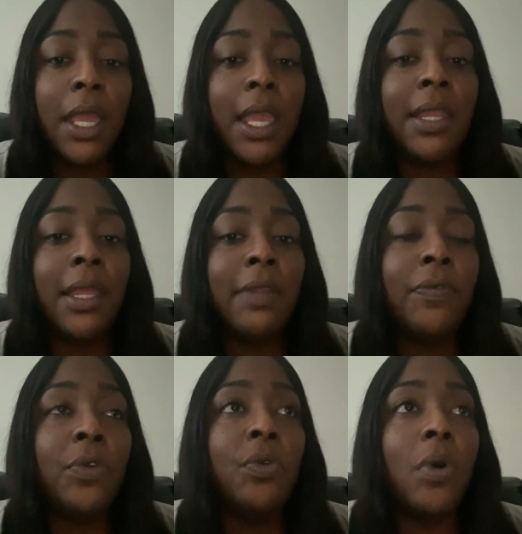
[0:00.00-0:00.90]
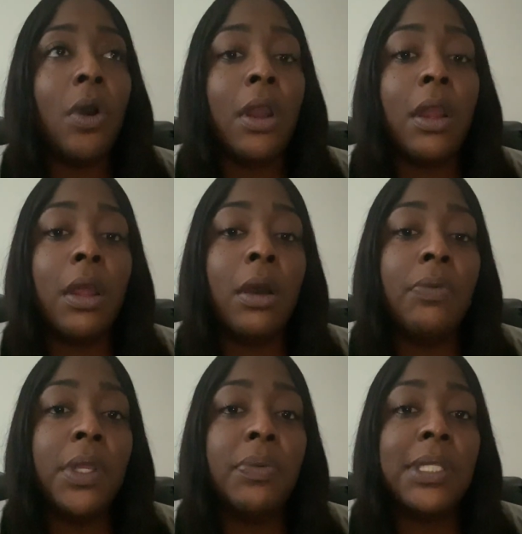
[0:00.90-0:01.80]
And then if you are
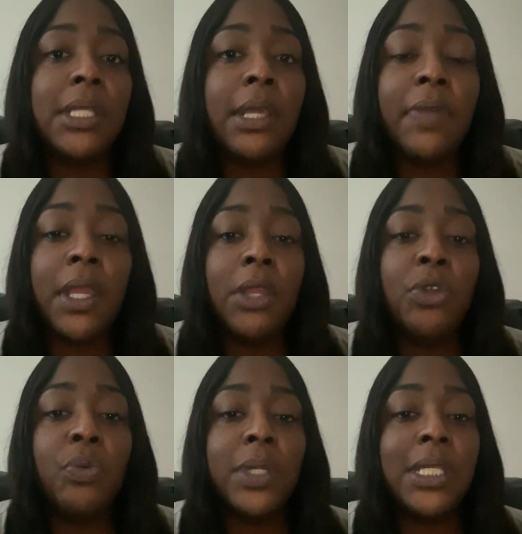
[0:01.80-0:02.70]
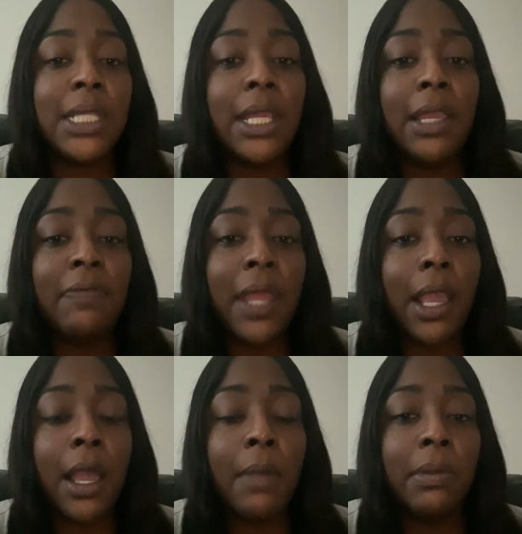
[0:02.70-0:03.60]
on the receiving end, you receive
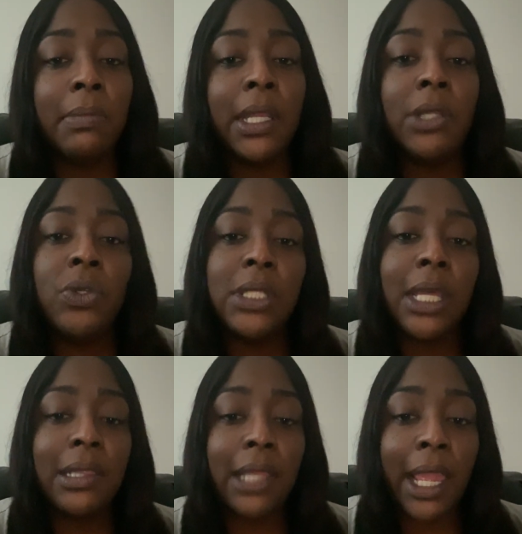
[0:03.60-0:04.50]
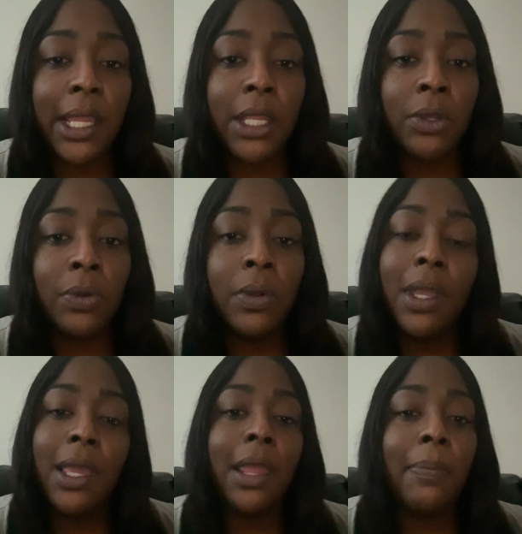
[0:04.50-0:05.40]
that compliment and you say thank you,
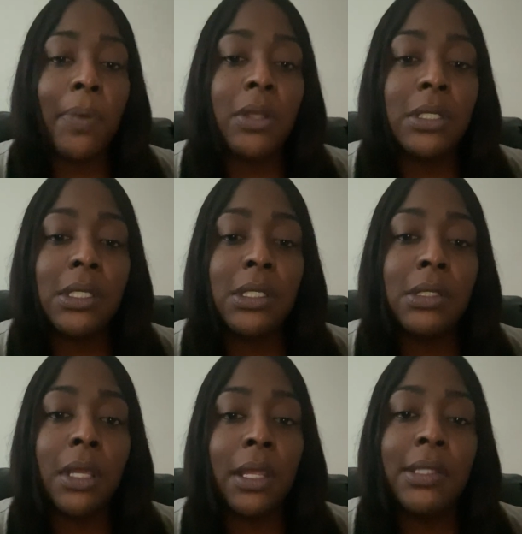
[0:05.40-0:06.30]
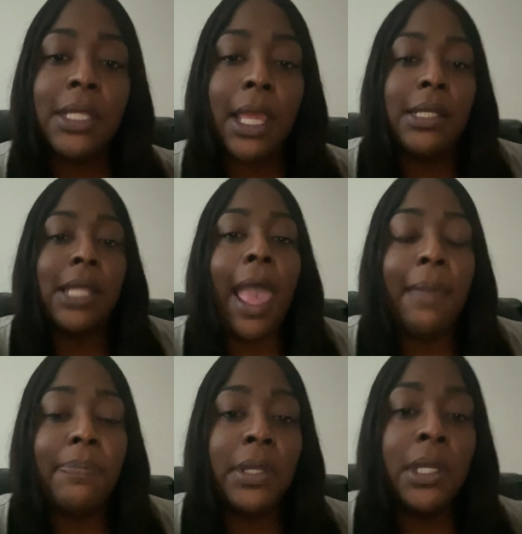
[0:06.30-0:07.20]
and that person is
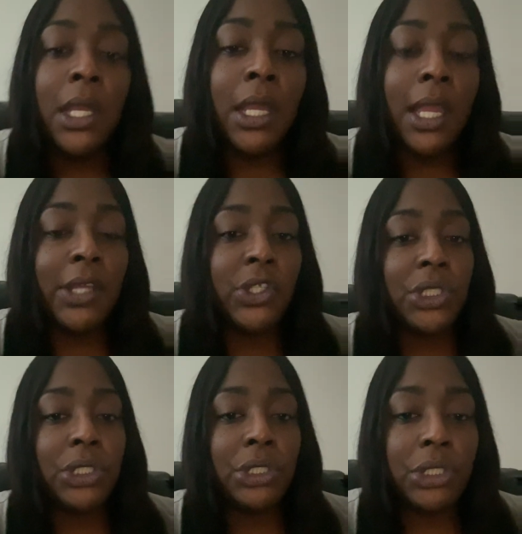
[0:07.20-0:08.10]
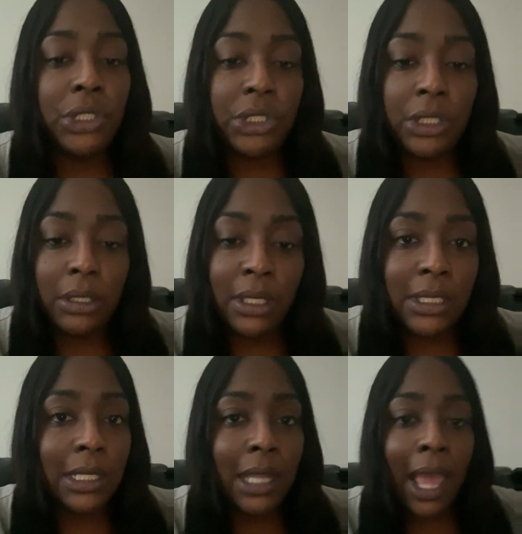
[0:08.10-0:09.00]
happy. It's
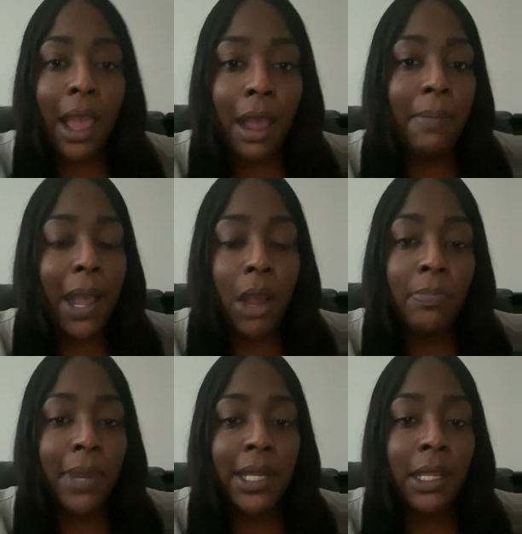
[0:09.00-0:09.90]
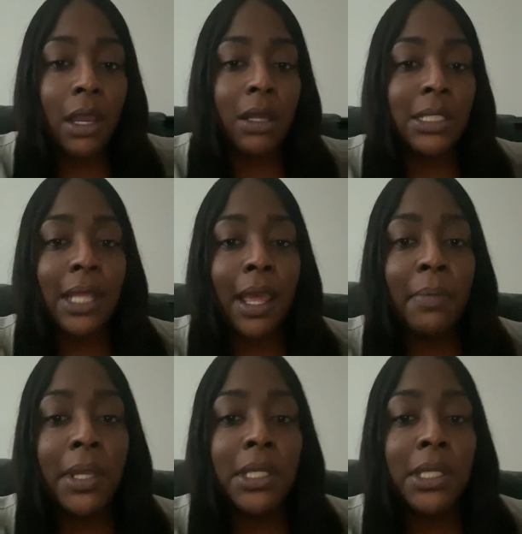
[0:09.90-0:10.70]
not about money all the time.